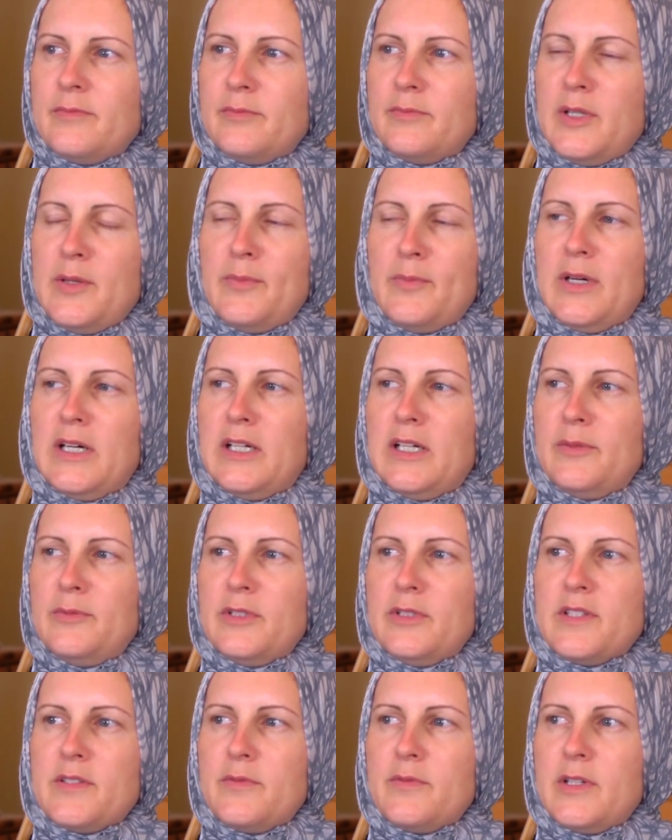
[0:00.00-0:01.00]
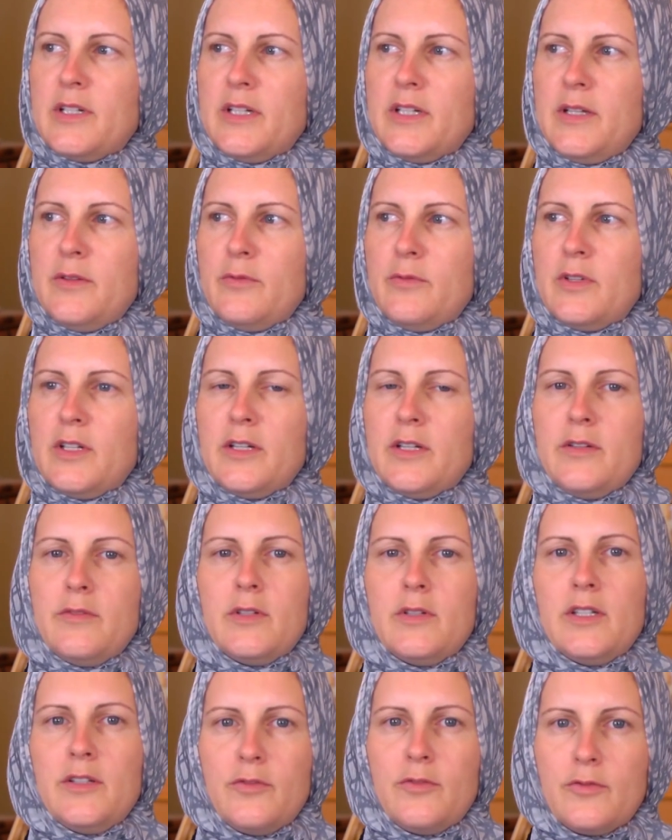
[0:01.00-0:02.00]
My mom was very, very,
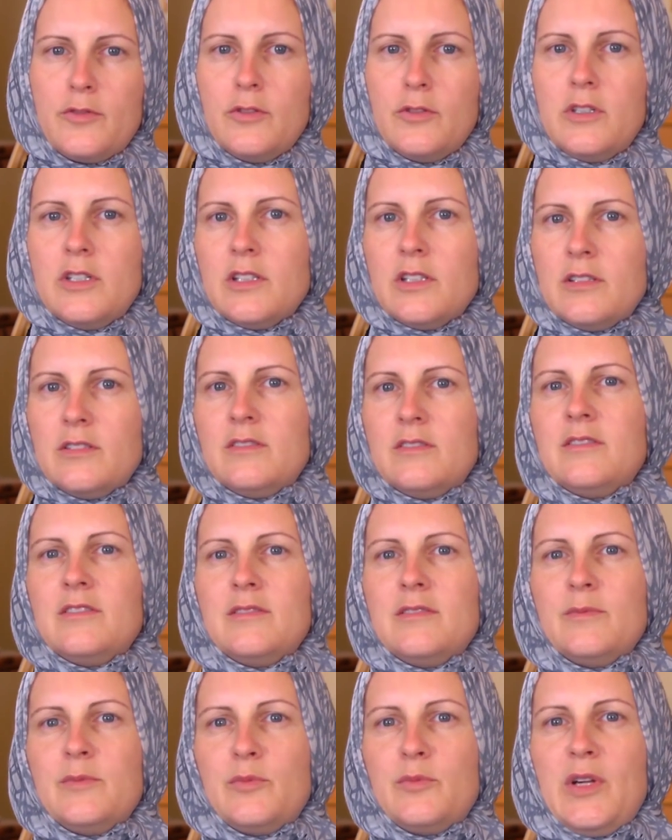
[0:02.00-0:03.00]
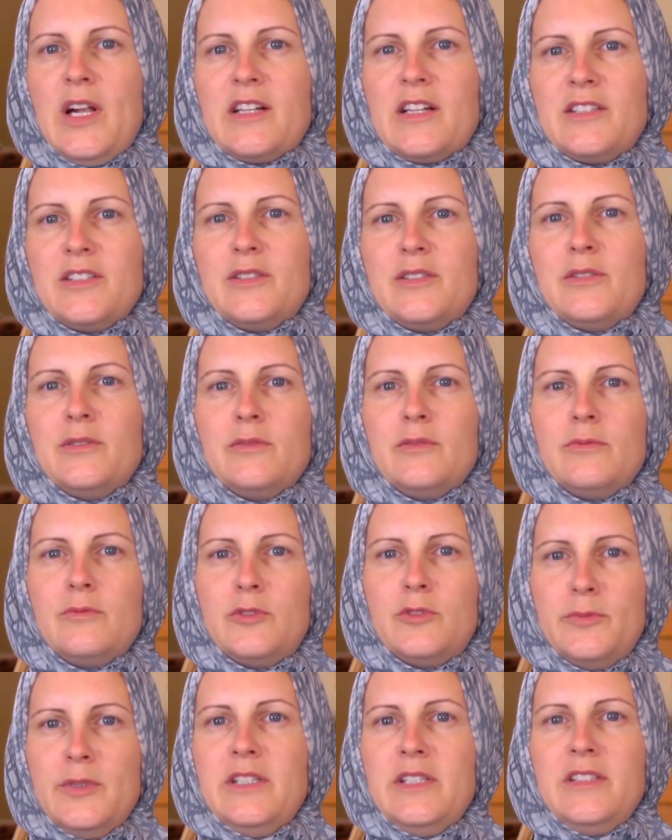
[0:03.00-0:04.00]
very frugal, practical
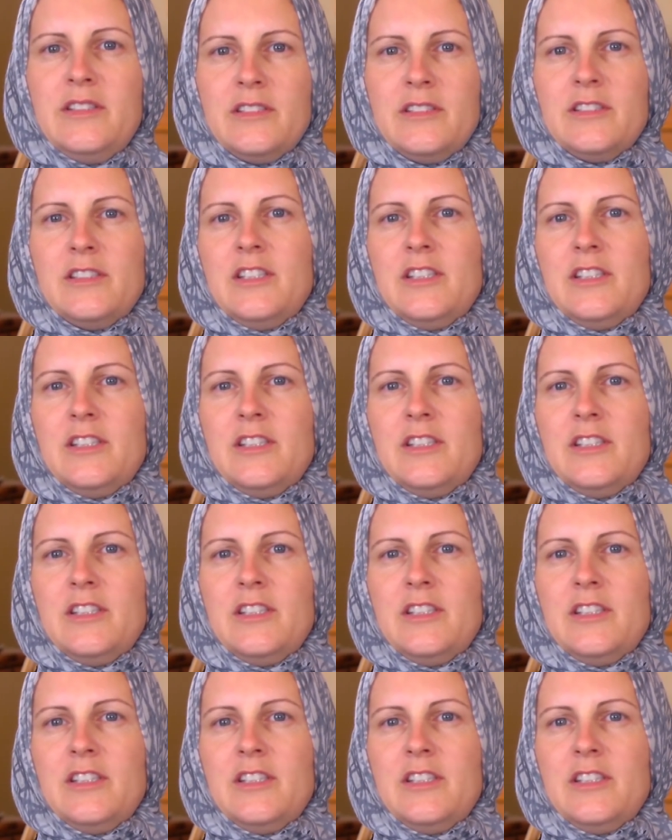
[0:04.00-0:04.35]
woman.